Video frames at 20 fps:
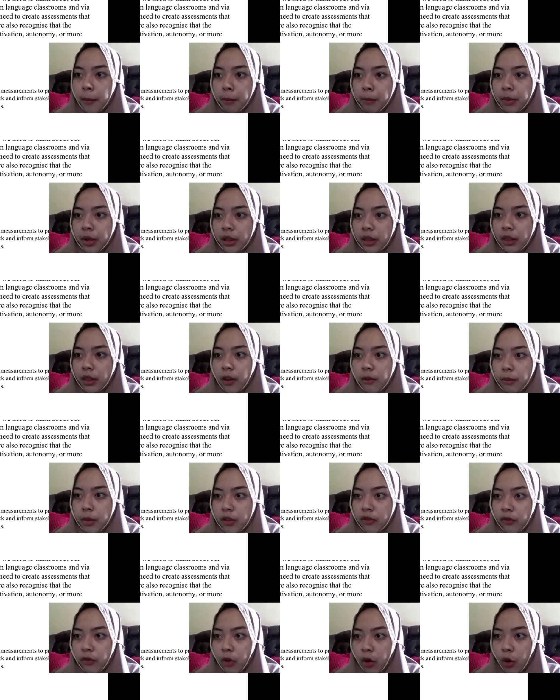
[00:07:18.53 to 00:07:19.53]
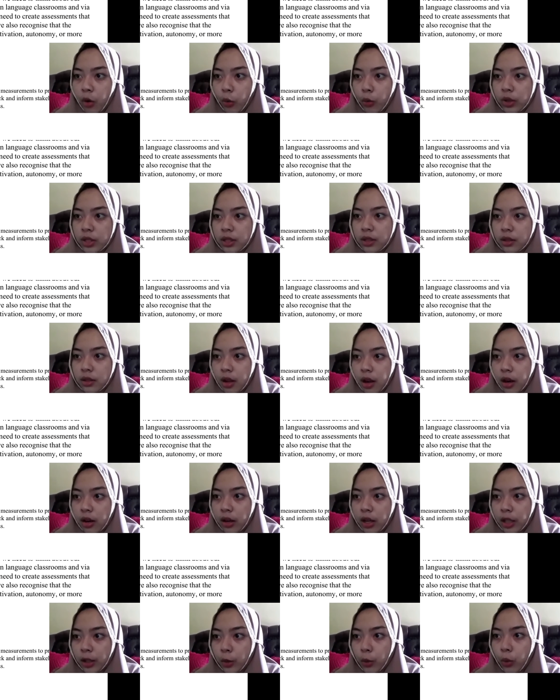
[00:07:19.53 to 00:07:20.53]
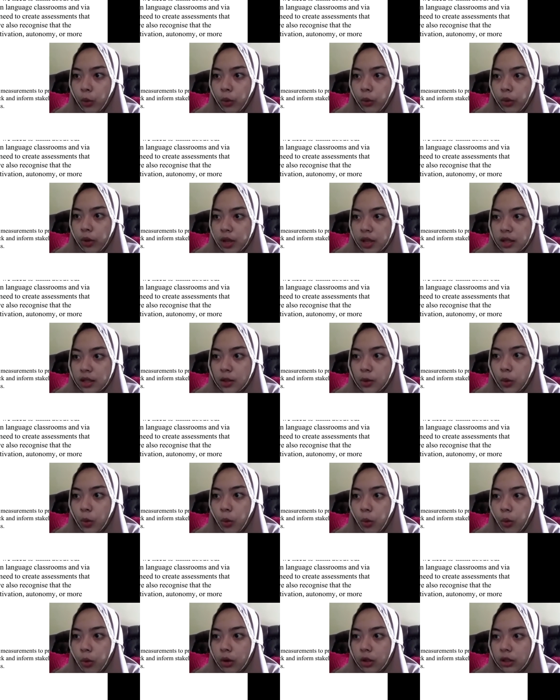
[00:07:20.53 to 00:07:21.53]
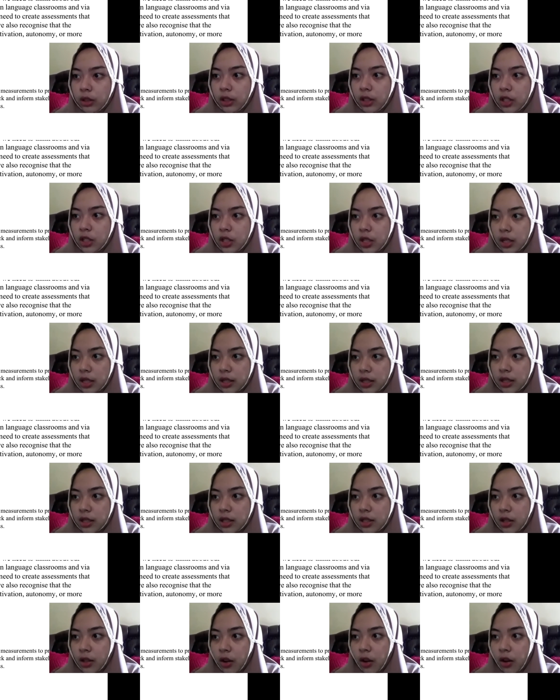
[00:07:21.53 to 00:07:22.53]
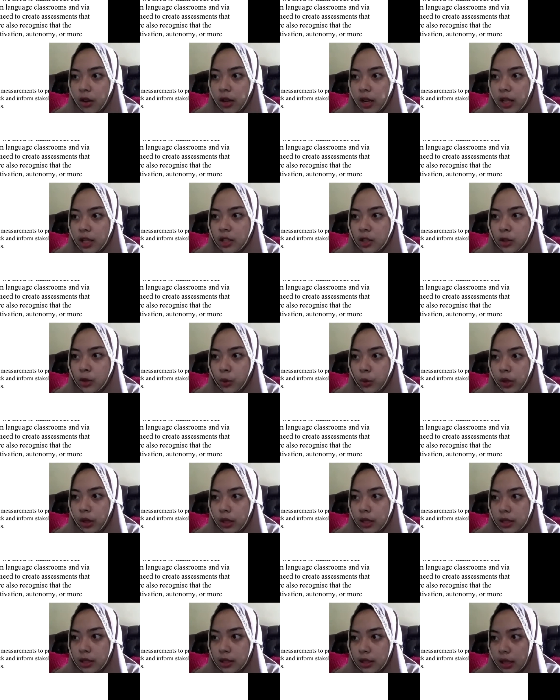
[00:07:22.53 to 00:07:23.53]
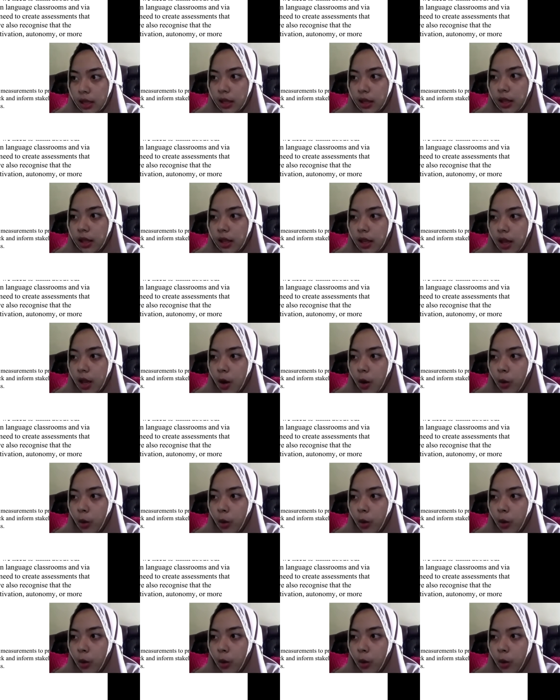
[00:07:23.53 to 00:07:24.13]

But before we start, it is worth just contextualizing